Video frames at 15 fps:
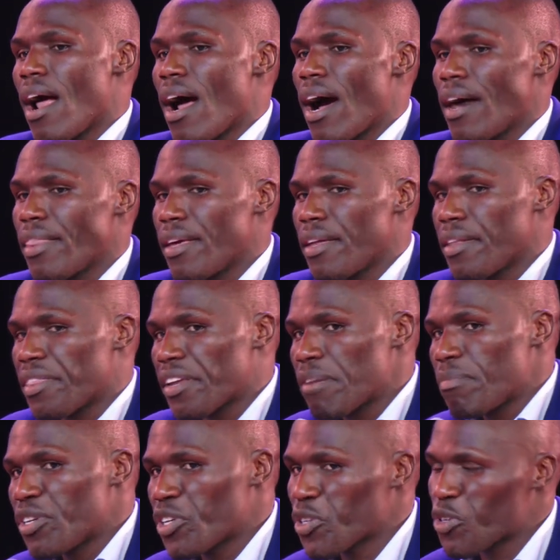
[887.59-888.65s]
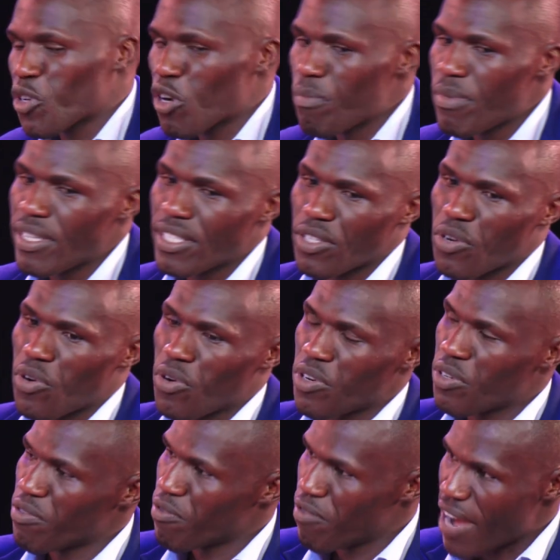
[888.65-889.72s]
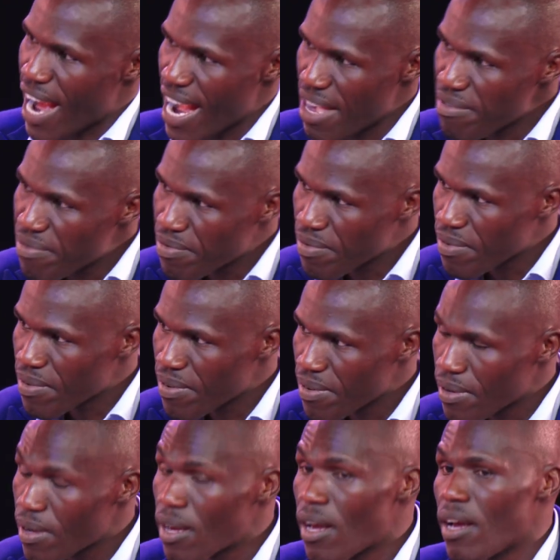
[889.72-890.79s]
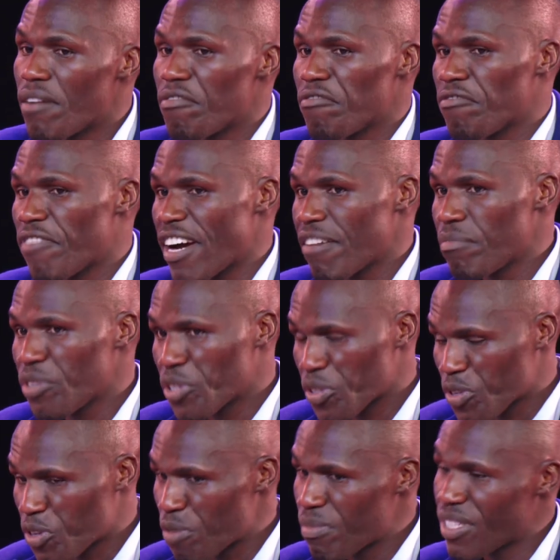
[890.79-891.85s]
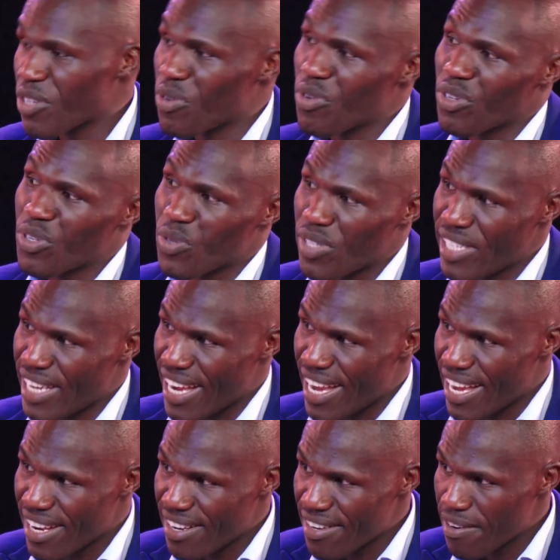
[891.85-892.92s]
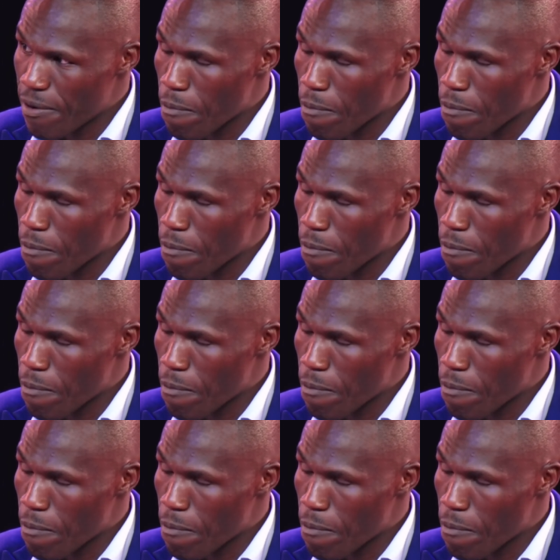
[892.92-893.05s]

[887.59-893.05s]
And then 3 missional communities grow to 5. 5 missional communities grow to 10.